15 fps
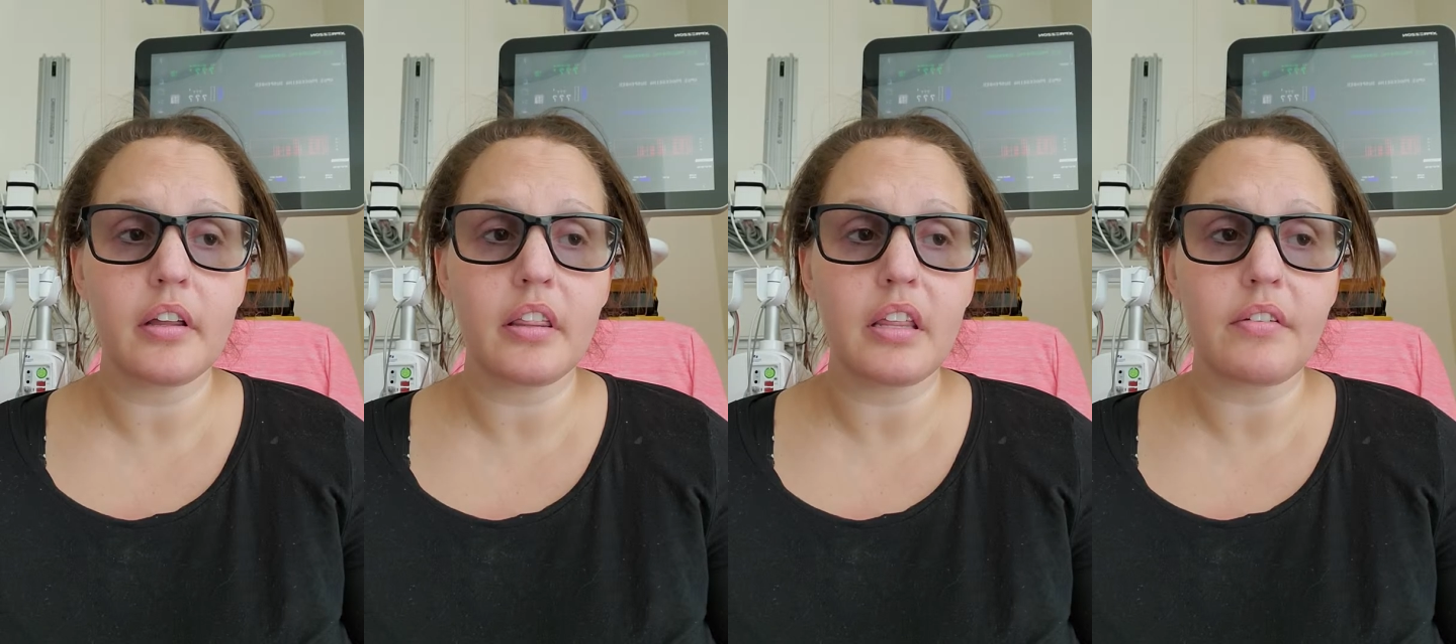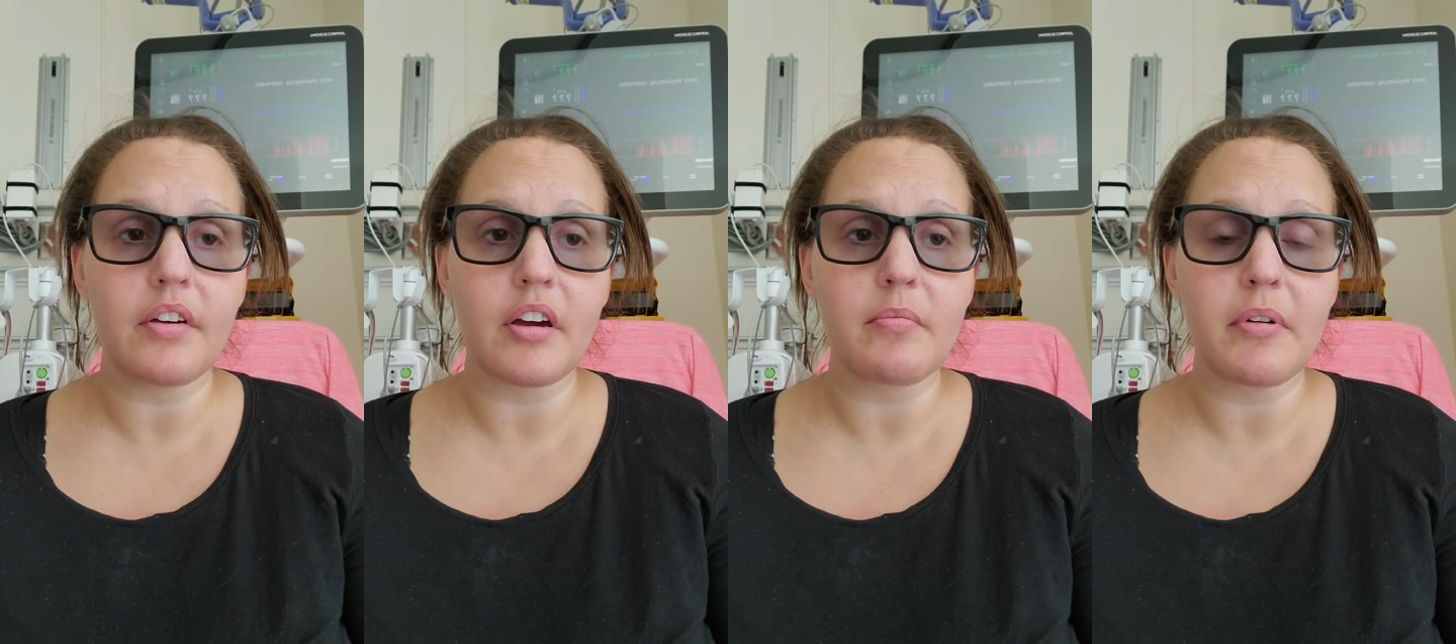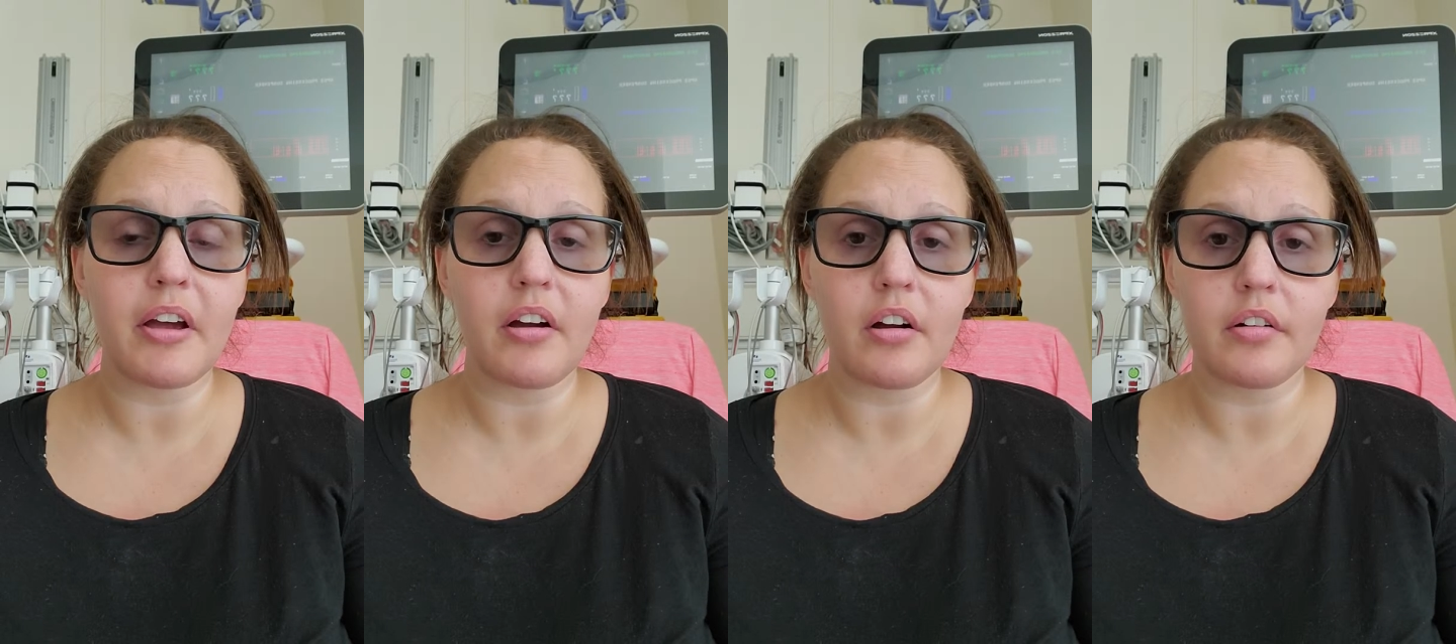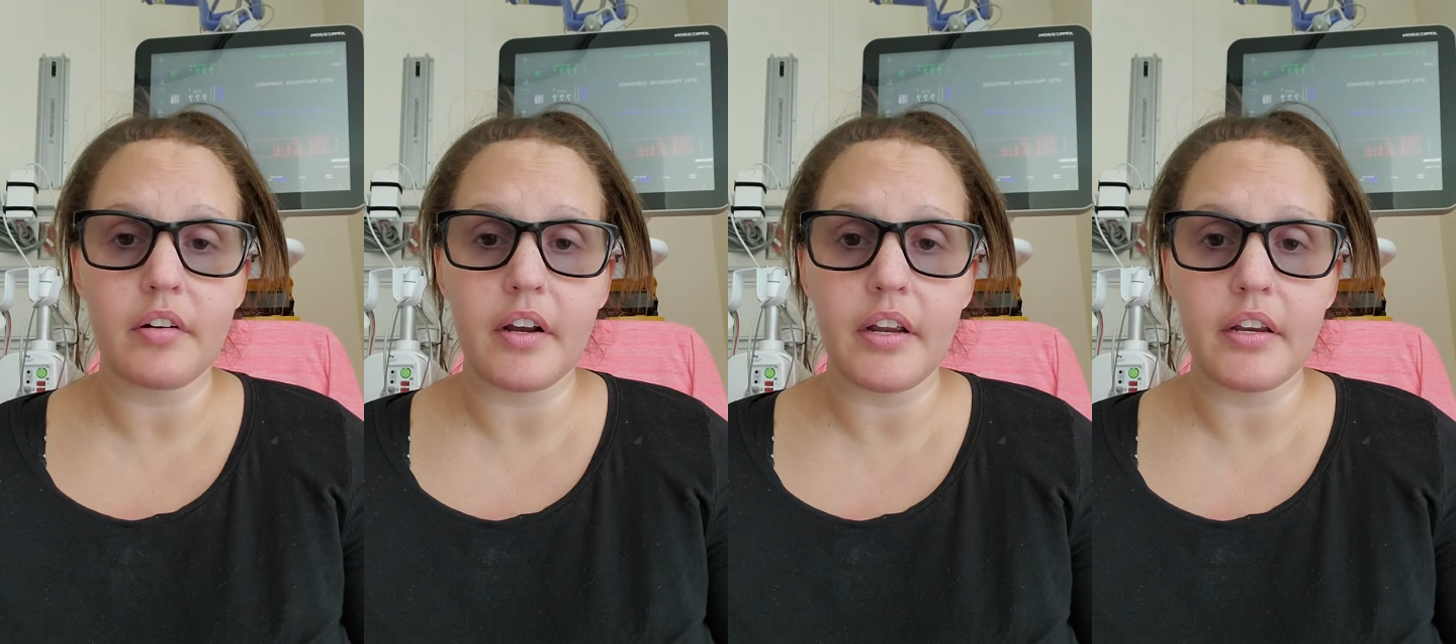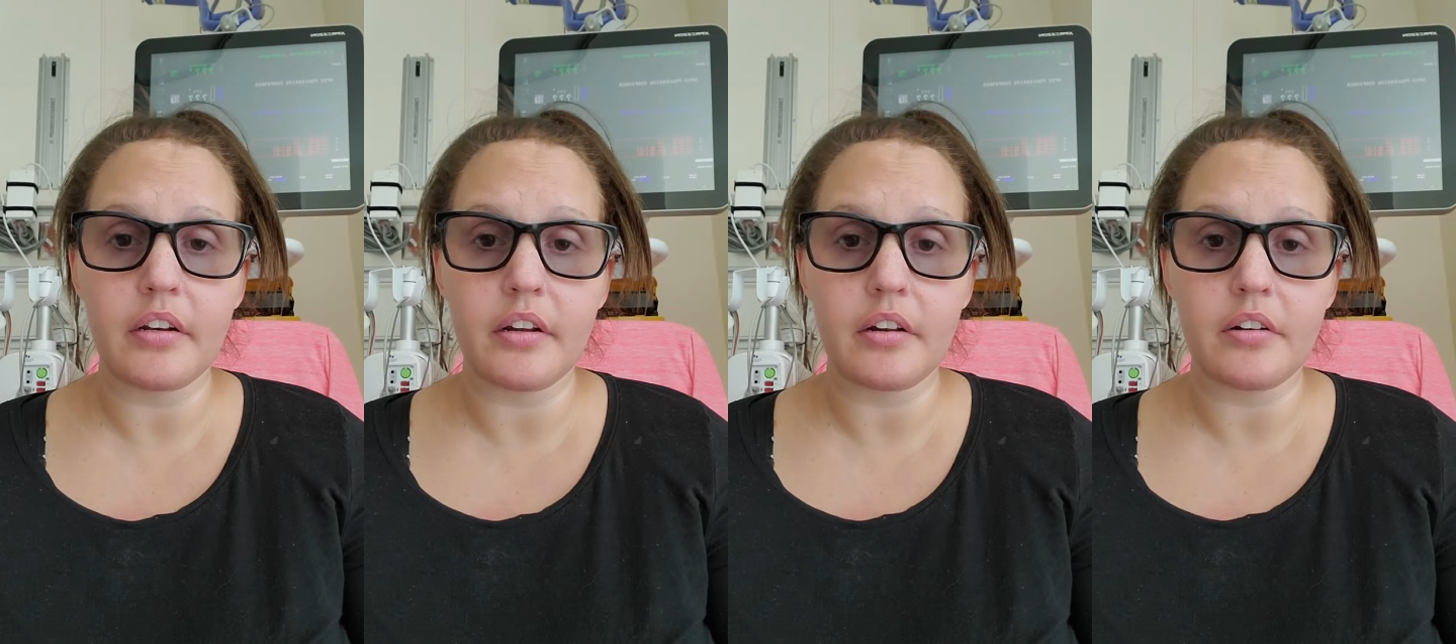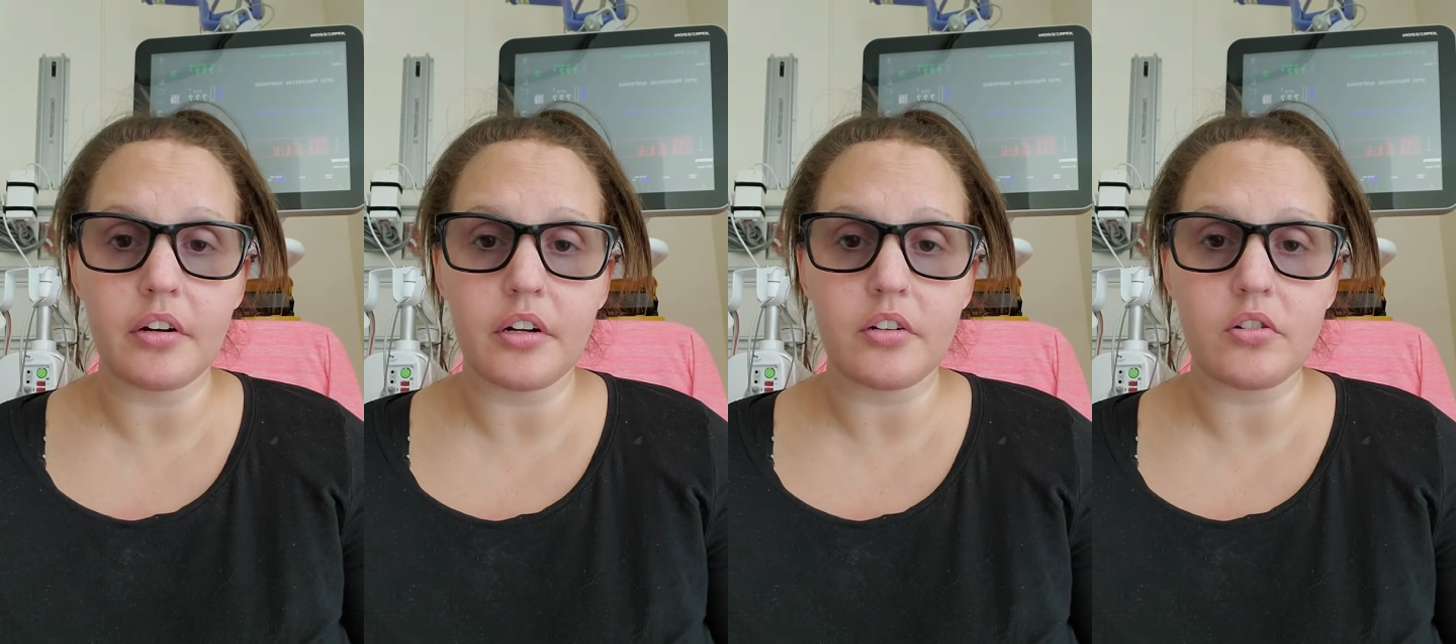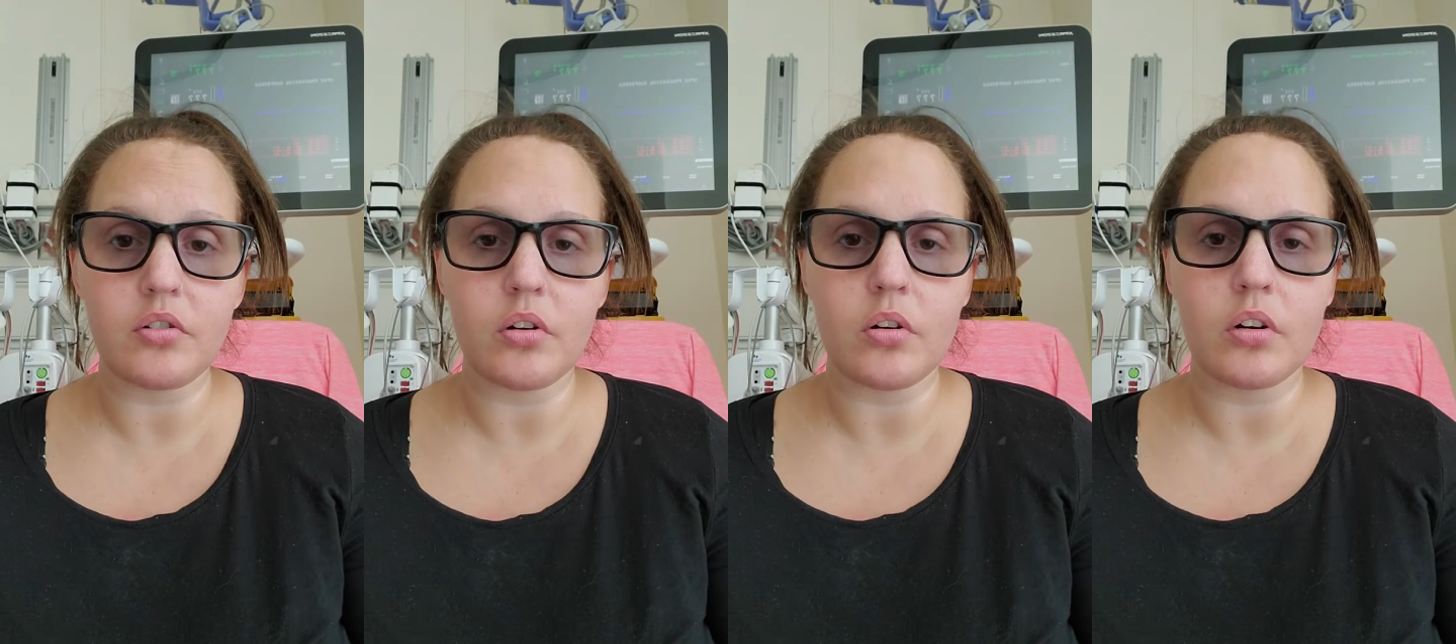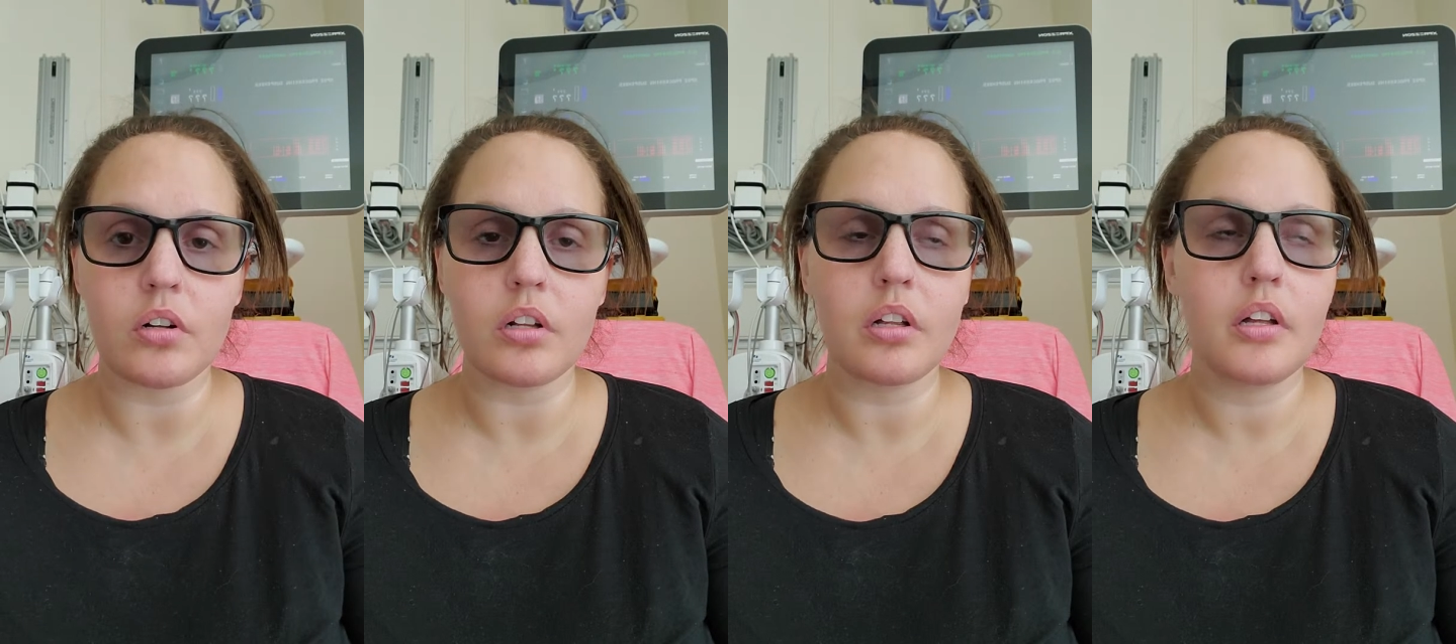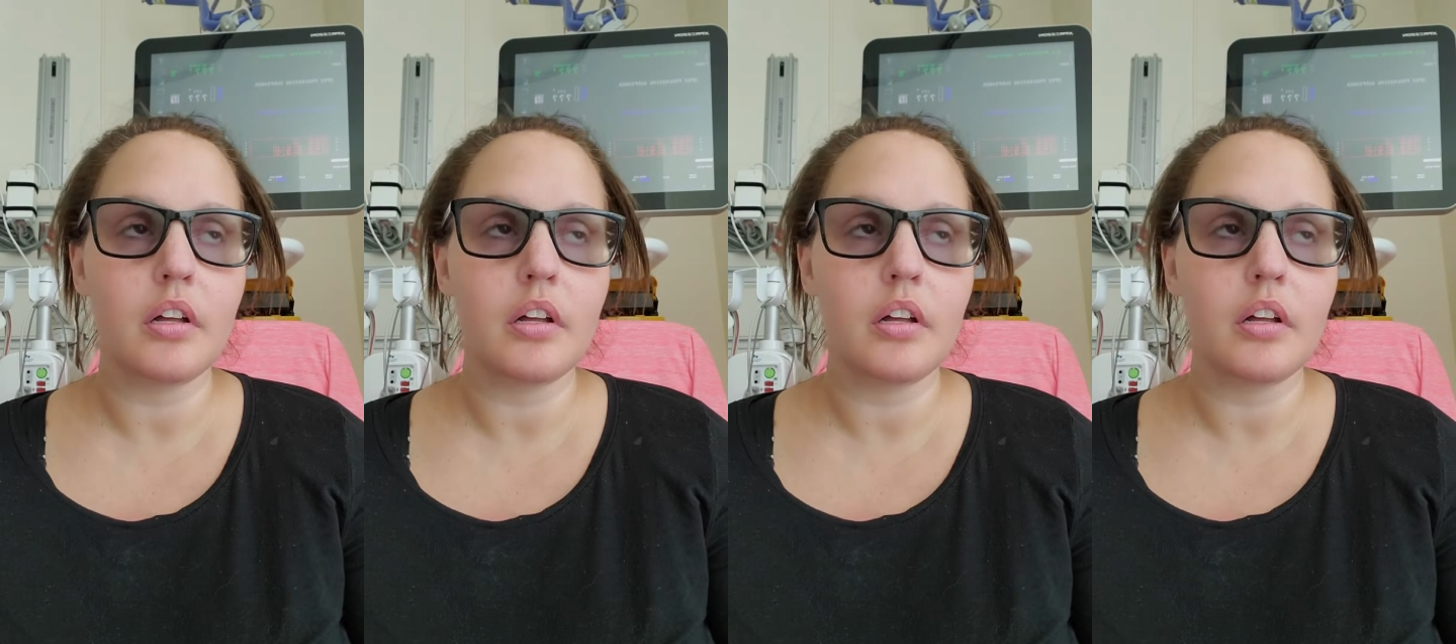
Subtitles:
They've got my heart rate under control.